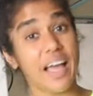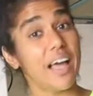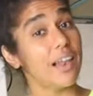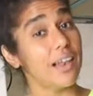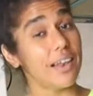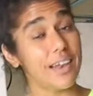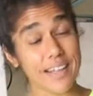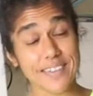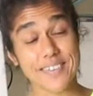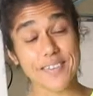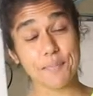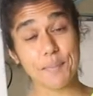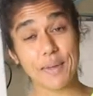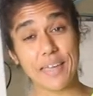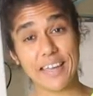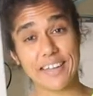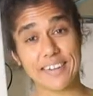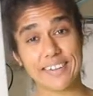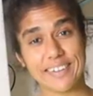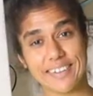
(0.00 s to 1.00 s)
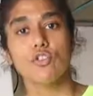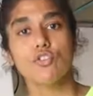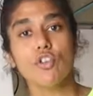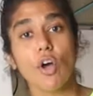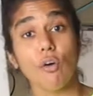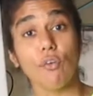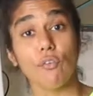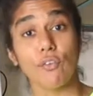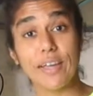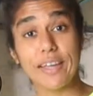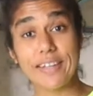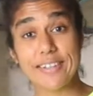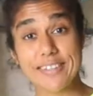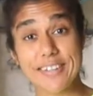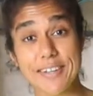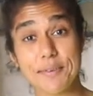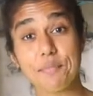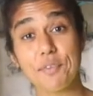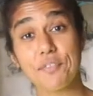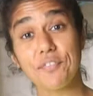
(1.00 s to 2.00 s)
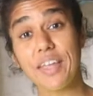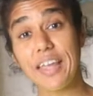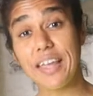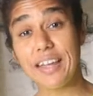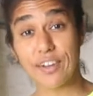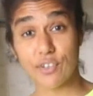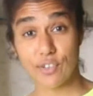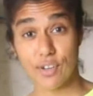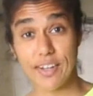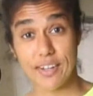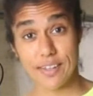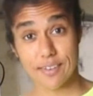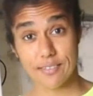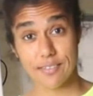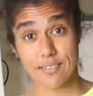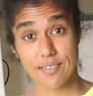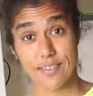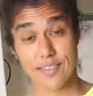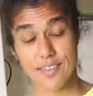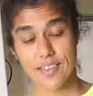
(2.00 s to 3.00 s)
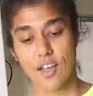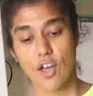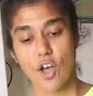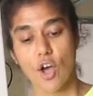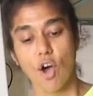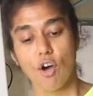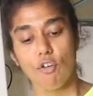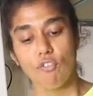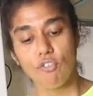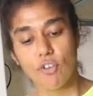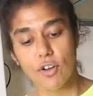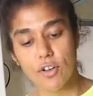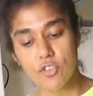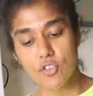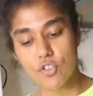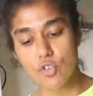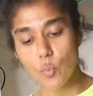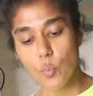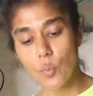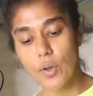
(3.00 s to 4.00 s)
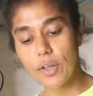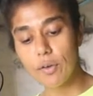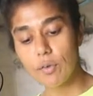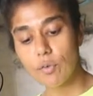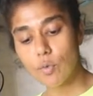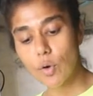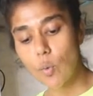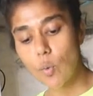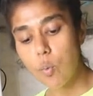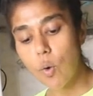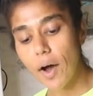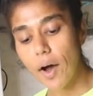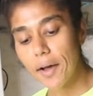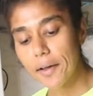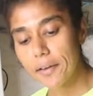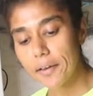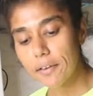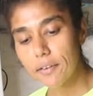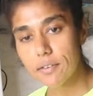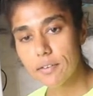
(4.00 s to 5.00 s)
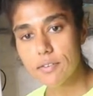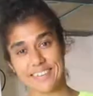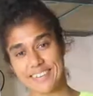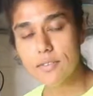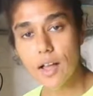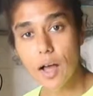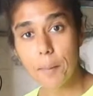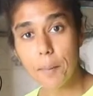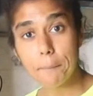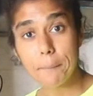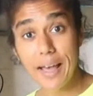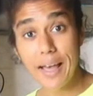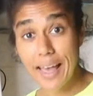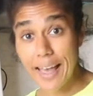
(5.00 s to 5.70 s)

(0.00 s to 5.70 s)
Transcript: Let's begin. So, in terms of the ingredients, first we require some